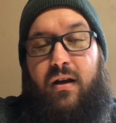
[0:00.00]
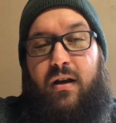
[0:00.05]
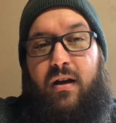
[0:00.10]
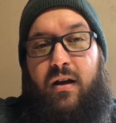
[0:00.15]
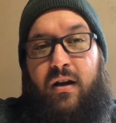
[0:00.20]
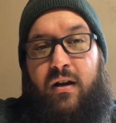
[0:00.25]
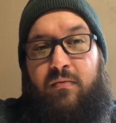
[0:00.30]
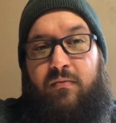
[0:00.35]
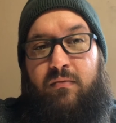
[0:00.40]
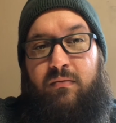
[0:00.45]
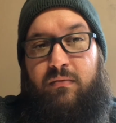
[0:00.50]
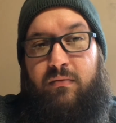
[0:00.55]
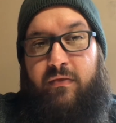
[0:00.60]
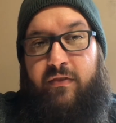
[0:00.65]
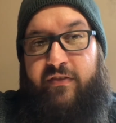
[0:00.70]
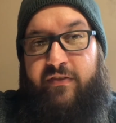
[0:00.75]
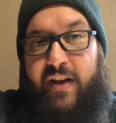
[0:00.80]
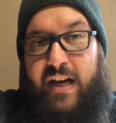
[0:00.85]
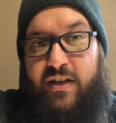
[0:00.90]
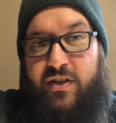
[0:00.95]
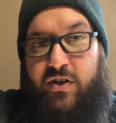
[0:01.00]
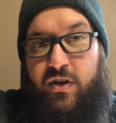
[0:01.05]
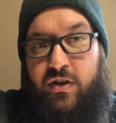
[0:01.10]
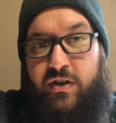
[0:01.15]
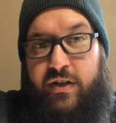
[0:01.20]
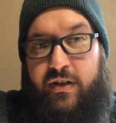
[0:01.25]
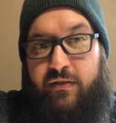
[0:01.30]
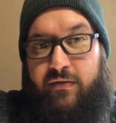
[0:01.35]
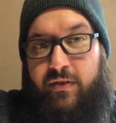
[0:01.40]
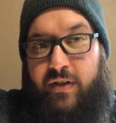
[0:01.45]
um, fast
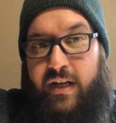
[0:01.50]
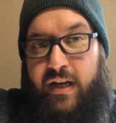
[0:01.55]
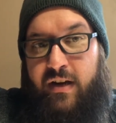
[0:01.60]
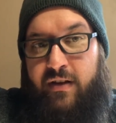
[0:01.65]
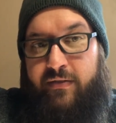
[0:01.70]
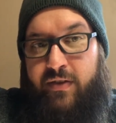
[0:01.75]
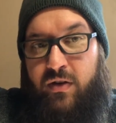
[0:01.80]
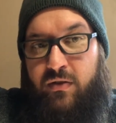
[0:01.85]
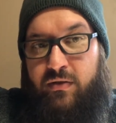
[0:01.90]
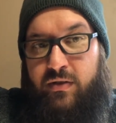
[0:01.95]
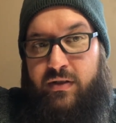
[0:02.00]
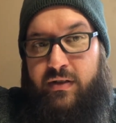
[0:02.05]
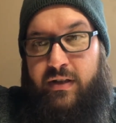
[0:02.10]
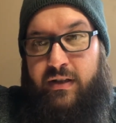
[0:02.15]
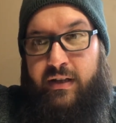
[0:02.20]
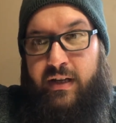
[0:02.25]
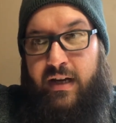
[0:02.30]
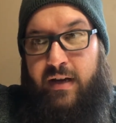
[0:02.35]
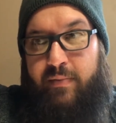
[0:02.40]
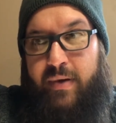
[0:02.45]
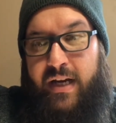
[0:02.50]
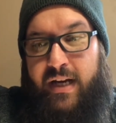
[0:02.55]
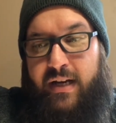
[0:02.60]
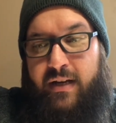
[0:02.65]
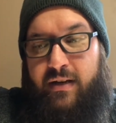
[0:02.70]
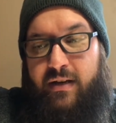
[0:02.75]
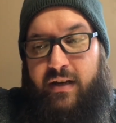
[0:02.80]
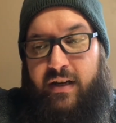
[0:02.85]
charging for the iPhones and the iPad.